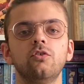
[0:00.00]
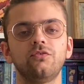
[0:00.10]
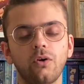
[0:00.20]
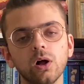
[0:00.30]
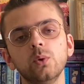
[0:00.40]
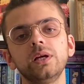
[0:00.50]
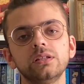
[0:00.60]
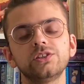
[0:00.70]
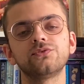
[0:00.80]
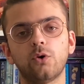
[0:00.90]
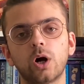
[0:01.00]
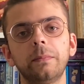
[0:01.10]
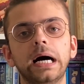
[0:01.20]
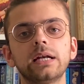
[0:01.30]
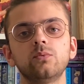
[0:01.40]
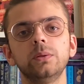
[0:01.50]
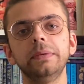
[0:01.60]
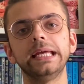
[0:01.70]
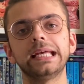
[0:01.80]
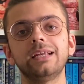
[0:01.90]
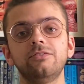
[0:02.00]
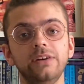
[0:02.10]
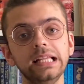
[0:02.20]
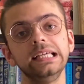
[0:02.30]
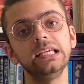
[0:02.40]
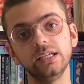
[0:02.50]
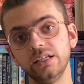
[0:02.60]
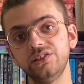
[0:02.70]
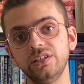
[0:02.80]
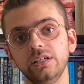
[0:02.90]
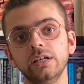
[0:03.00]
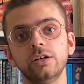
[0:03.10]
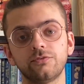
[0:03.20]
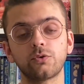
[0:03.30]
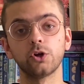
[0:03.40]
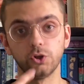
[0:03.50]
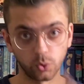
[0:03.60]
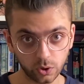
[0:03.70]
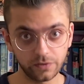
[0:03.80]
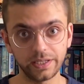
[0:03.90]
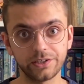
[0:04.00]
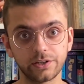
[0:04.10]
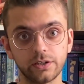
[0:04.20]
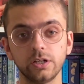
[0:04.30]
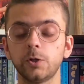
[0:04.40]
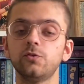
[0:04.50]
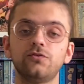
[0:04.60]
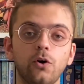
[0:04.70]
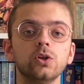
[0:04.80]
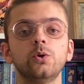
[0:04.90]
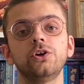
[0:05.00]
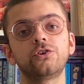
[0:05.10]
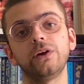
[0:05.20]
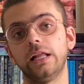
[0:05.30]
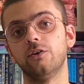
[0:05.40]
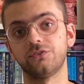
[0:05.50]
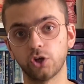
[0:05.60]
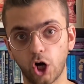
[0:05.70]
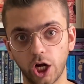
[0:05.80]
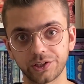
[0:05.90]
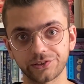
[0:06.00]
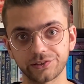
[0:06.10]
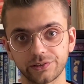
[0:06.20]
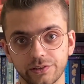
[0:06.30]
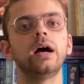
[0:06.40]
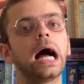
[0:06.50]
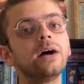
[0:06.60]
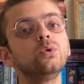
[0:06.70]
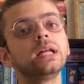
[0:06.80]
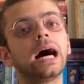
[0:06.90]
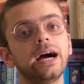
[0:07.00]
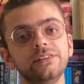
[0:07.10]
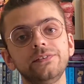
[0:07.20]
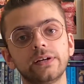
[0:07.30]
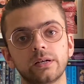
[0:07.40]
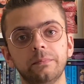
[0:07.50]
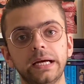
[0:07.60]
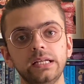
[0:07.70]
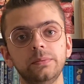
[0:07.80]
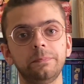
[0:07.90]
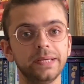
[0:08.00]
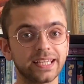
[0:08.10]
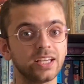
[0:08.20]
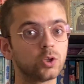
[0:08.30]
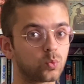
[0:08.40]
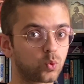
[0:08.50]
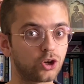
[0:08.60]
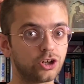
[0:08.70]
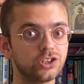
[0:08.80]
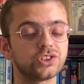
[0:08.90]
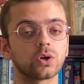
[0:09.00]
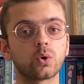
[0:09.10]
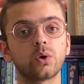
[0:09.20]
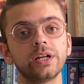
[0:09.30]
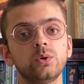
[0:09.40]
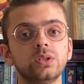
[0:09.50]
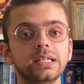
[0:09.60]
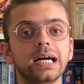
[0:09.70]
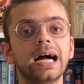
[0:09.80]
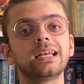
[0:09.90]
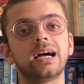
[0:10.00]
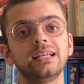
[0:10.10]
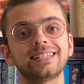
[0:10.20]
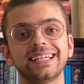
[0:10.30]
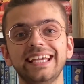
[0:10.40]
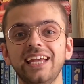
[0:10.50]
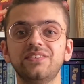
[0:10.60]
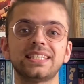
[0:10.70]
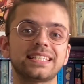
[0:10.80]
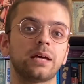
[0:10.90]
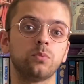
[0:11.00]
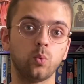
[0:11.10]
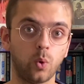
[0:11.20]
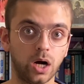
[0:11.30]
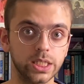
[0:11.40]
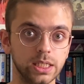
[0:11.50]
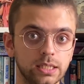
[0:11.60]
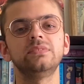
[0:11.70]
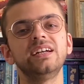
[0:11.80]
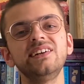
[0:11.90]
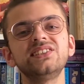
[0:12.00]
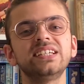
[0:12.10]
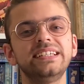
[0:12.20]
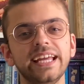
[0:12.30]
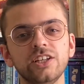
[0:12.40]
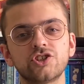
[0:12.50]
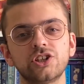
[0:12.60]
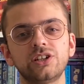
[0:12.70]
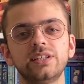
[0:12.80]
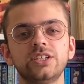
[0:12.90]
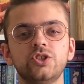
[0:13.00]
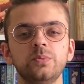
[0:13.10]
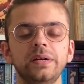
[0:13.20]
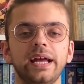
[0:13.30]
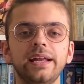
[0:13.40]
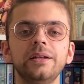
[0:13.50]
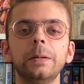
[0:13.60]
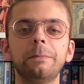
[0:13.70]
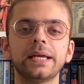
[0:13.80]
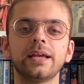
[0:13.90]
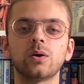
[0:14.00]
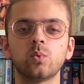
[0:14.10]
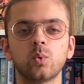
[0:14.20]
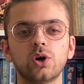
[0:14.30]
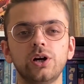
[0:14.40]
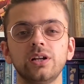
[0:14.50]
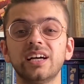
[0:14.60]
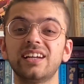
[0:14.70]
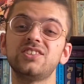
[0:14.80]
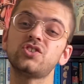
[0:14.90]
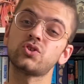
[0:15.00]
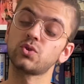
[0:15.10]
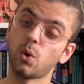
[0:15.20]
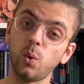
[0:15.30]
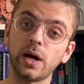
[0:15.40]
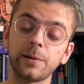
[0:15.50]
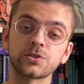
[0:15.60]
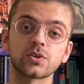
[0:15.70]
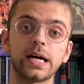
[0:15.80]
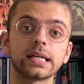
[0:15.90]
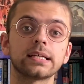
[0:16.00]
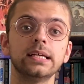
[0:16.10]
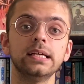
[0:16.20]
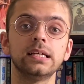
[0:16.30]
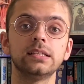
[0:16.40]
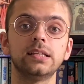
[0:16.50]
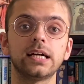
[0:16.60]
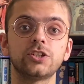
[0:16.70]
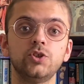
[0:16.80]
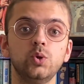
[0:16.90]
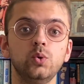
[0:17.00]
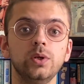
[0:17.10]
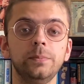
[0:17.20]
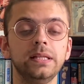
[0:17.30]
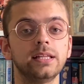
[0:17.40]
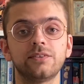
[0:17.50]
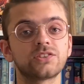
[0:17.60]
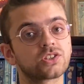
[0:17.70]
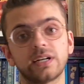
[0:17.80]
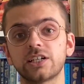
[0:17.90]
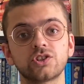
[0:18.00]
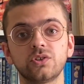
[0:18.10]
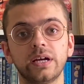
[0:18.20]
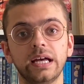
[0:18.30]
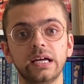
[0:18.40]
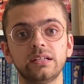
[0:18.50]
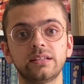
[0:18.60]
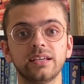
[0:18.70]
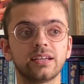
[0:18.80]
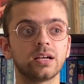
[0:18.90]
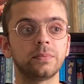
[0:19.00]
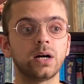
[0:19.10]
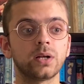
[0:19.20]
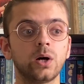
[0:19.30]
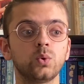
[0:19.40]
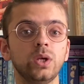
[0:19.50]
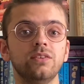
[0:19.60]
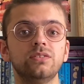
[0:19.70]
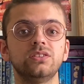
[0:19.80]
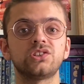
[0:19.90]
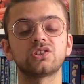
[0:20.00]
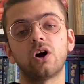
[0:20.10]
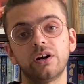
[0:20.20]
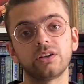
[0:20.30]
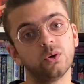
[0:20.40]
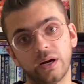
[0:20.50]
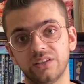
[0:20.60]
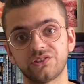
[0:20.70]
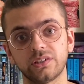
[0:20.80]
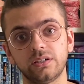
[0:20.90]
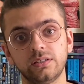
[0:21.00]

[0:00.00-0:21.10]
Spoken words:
Following this format will make it really easy for your reader to follow your trail of thought. I would highly recommend picking your words according to the guidelines I gave in step 1. There is a danger that you may end up picking a word that is so abstract that you will be left scratching your head thinking about how to even start your answer.